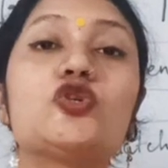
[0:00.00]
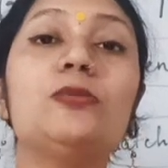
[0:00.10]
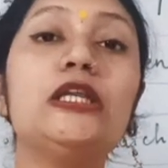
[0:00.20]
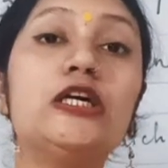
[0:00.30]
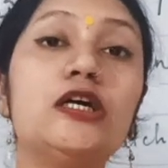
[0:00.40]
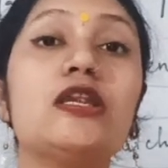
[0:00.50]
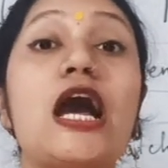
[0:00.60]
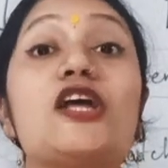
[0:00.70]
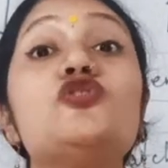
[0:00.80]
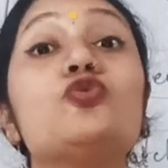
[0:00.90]
to be
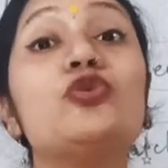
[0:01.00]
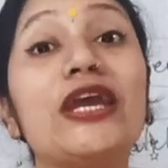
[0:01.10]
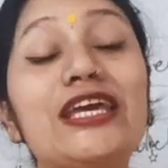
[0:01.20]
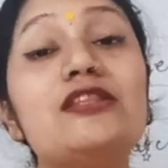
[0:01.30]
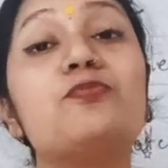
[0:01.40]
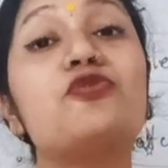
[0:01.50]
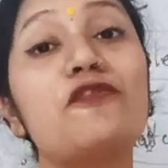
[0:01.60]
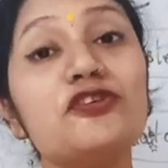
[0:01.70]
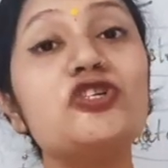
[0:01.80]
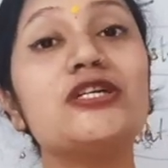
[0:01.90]
learned and to gain the
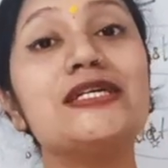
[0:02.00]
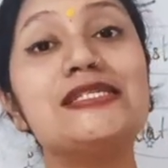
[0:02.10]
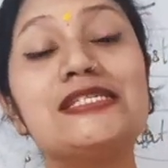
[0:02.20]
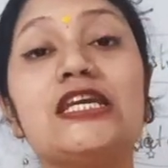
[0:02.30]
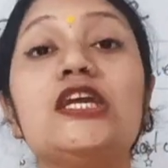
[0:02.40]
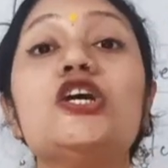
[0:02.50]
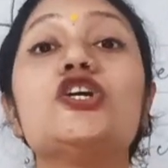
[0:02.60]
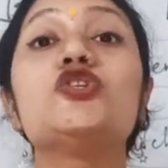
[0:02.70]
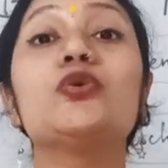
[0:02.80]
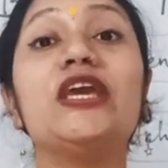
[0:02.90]
proficiency,
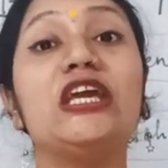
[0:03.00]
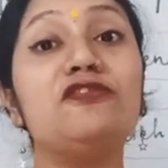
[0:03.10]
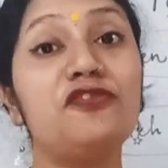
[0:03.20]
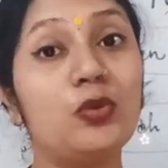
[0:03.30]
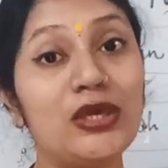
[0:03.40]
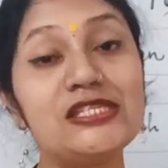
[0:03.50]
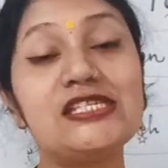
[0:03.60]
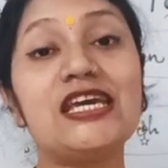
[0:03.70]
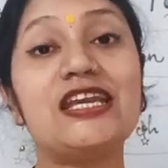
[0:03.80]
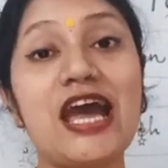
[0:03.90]
to gain
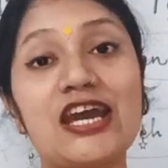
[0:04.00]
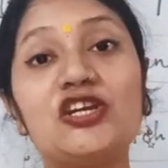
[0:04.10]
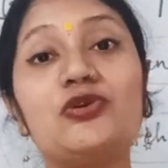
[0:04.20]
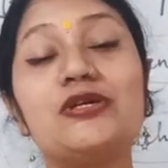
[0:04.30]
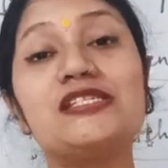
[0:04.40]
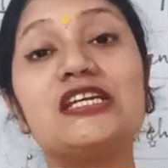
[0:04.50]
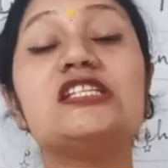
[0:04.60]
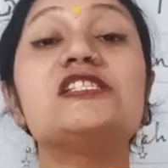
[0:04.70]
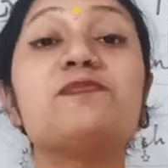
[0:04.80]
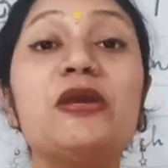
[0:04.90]
fluency and accuracy
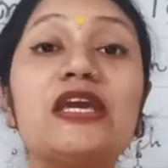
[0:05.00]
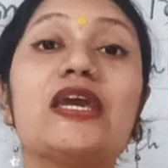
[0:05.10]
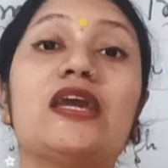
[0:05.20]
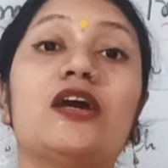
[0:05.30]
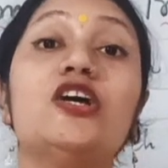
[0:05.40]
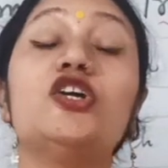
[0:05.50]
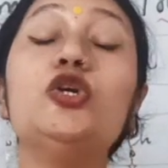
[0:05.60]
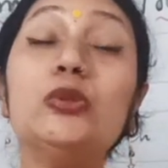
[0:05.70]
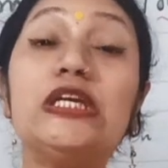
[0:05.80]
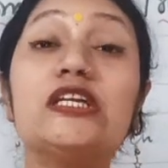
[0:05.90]
in speaking,
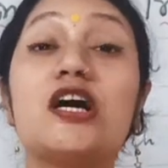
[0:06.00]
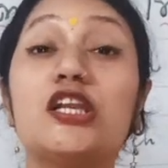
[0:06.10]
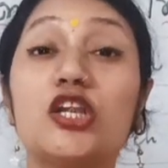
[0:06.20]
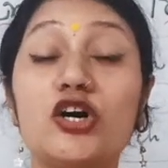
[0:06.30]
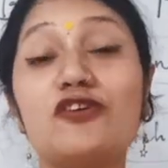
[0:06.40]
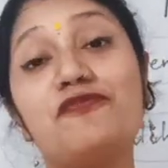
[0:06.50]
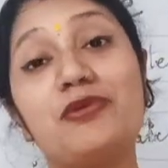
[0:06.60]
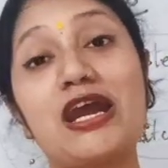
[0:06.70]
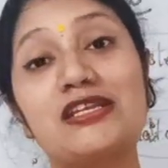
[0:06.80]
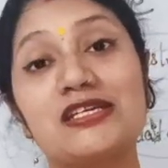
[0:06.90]
you need a lot of
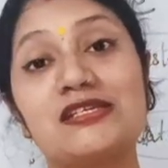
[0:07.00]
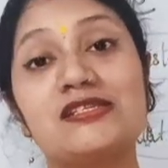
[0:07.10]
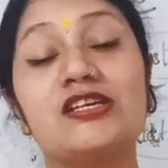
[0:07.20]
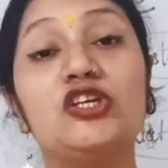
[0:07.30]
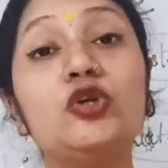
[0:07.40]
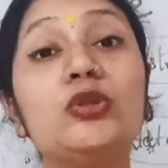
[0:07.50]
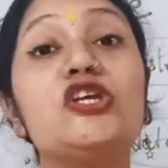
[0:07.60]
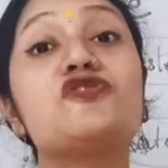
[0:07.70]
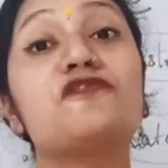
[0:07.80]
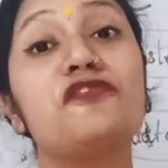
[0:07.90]
practice. You
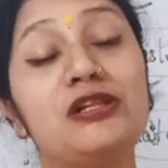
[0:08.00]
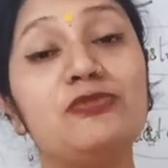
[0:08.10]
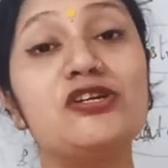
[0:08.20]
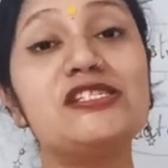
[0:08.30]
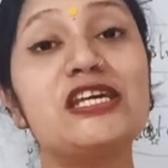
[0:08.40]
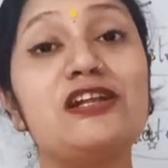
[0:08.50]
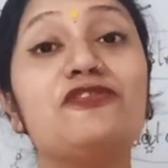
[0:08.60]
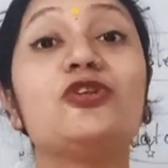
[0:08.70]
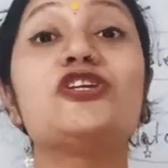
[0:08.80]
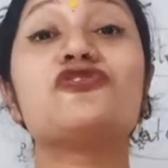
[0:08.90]
need to film
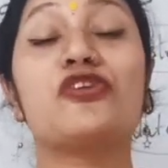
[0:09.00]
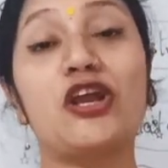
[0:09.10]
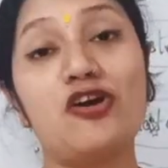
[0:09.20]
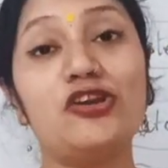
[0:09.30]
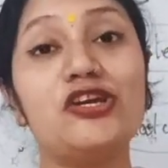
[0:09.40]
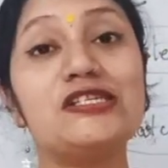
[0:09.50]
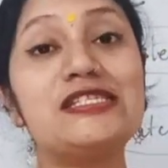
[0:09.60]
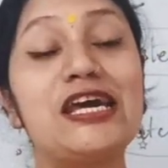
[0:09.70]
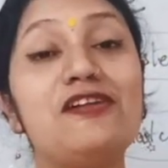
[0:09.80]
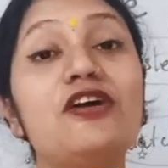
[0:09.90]
yourself, you need to record
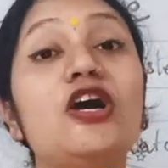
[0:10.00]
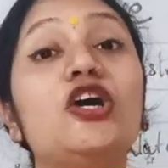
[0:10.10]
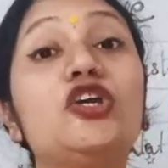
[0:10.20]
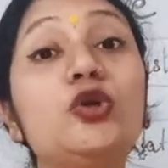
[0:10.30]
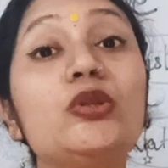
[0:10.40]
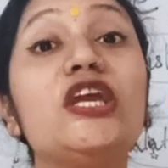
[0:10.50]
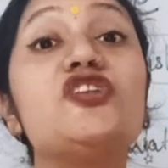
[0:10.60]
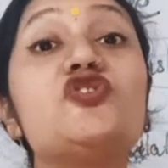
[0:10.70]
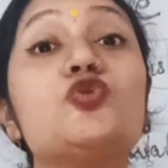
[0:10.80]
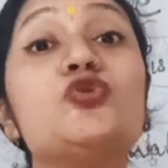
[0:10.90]
yourself, you
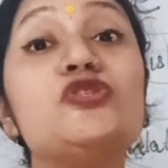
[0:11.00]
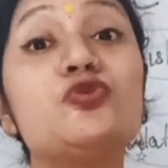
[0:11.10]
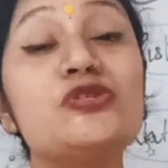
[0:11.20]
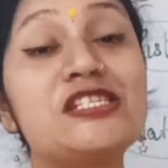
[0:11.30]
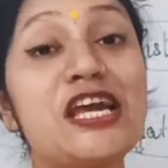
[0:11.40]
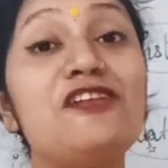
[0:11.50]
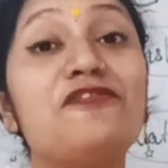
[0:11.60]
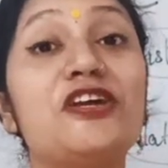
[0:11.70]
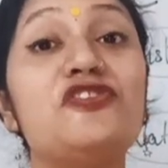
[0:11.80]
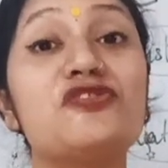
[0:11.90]
need to do
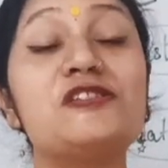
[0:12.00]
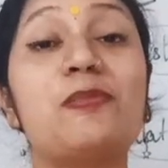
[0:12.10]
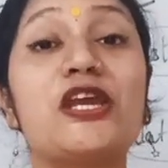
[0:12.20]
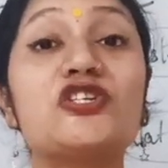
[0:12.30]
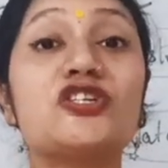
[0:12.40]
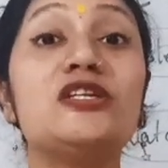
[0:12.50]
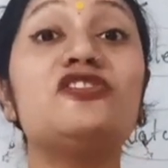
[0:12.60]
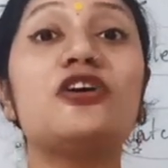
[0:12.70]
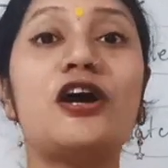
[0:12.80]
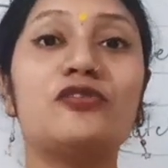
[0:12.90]

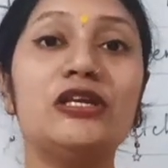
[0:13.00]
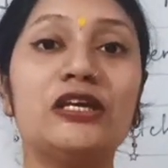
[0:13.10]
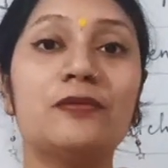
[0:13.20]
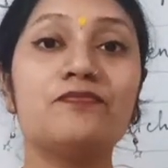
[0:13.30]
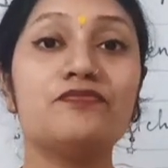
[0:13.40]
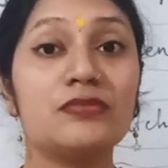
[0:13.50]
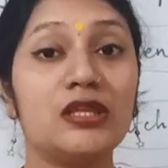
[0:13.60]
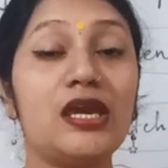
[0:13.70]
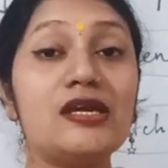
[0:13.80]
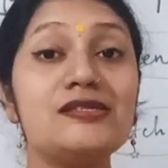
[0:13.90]
self-introspection thoroughly.
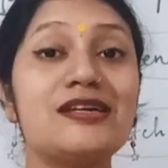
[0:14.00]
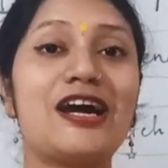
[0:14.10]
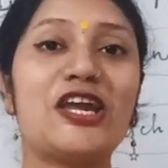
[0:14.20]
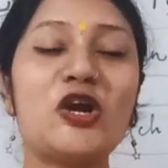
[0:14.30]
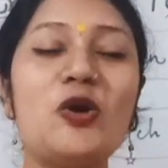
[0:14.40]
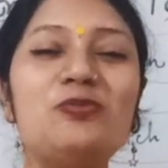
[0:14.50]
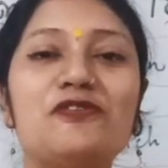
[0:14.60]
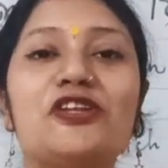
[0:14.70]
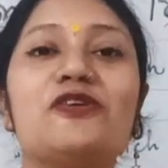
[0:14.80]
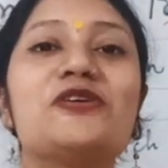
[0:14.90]
Yes, I hope
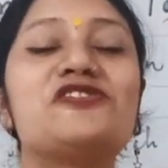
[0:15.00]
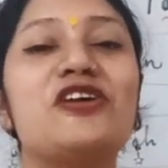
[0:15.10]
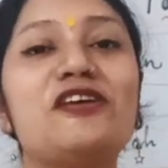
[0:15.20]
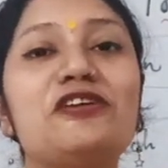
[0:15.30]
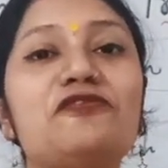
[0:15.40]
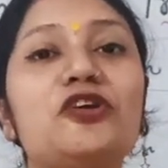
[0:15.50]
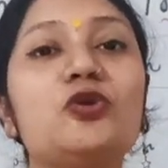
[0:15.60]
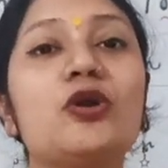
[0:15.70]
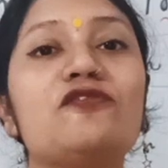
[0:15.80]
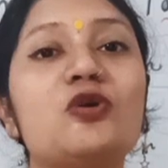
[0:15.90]
the video was relevant for
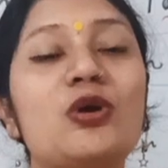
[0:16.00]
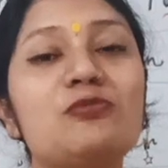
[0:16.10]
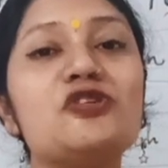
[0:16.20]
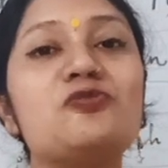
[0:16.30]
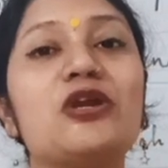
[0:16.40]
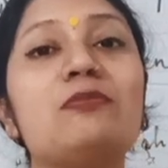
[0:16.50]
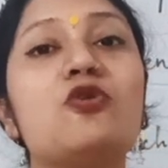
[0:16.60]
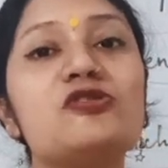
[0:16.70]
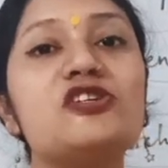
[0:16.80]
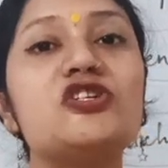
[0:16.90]
you. If you want me to bring
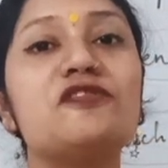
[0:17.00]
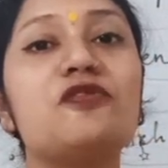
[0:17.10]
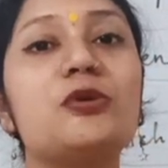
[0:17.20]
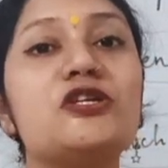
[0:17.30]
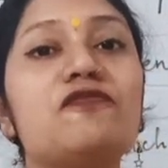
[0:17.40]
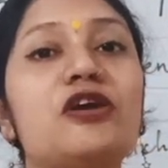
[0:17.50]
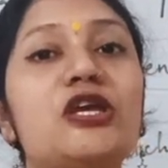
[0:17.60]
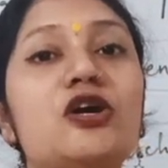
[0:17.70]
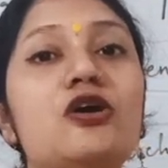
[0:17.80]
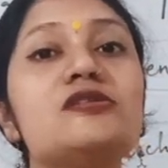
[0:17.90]
more such informative
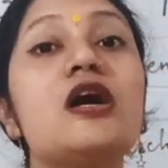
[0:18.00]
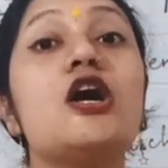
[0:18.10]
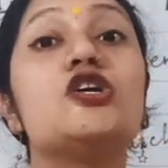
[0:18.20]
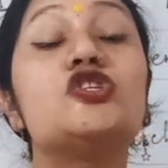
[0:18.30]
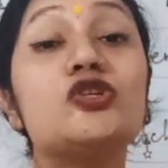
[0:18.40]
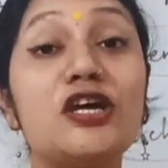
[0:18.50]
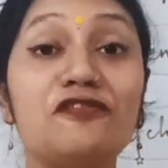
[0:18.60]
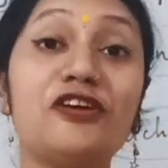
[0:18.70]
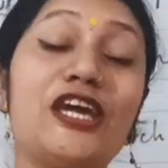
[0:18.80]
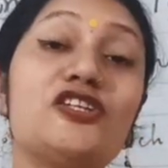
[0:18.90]
videos, do
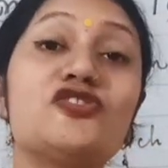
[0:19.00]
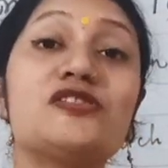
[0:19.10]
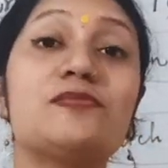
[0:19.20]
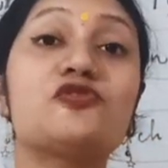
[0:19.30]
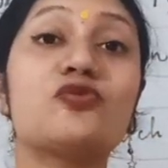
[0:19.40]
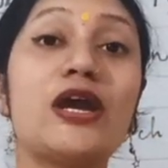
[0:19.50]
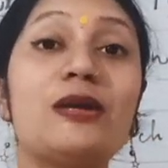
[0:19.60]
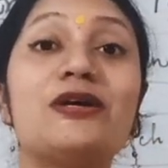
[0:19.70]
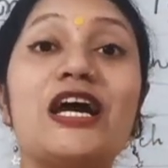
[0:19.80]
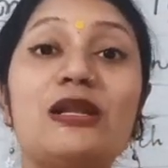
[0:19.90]
not forget to
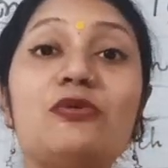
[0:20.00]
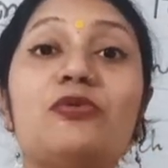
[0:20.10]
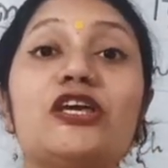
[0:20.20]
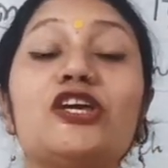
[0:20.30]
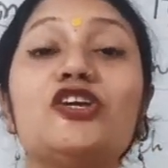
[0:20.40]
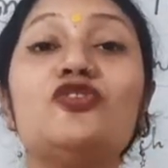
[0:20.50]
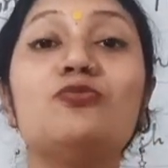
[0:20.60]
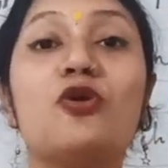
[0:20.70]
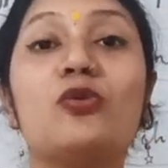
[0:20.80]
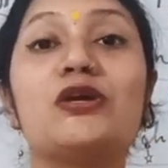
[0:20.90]
subscribe, and I'll be bringing you more